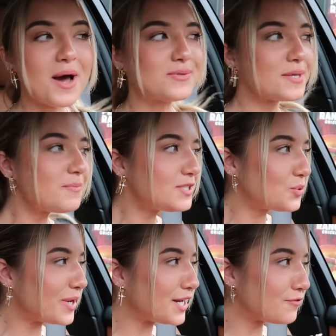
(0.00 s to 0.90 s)
I was in
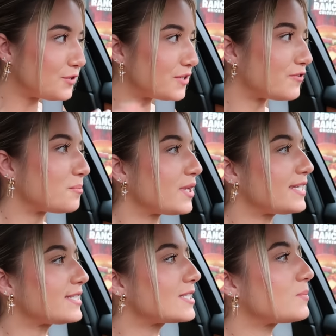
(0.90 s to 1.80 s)
between a few different
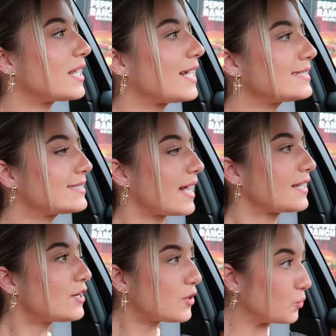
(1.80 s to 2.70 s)
places, but I
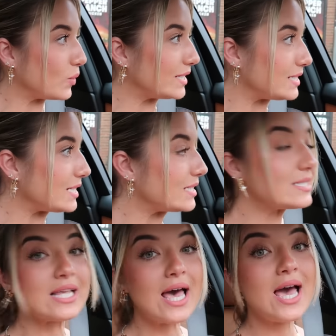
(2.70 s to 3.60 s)
decided on
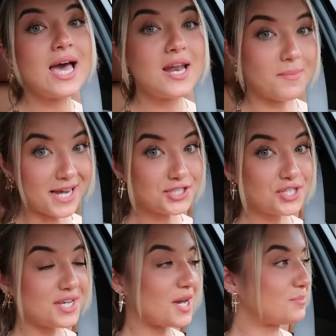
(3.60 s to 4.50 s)
Wendy's. I'm
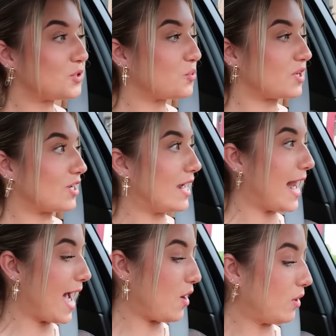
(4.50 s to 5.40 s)
actually up to order
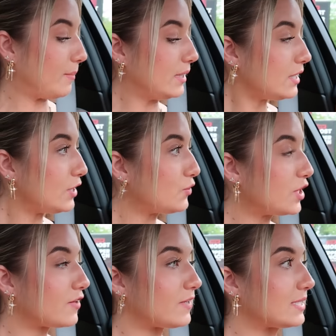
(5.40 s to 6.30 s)
now. I'm a little
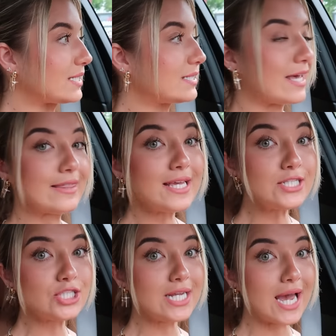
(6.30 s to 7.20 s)
nervous because I
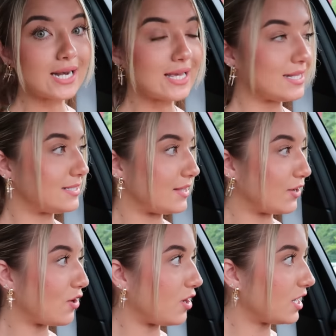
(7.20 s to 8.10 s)
think she had kids in
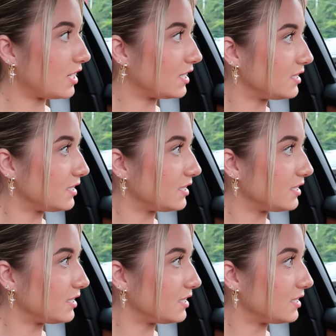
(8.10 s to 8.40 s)
the car.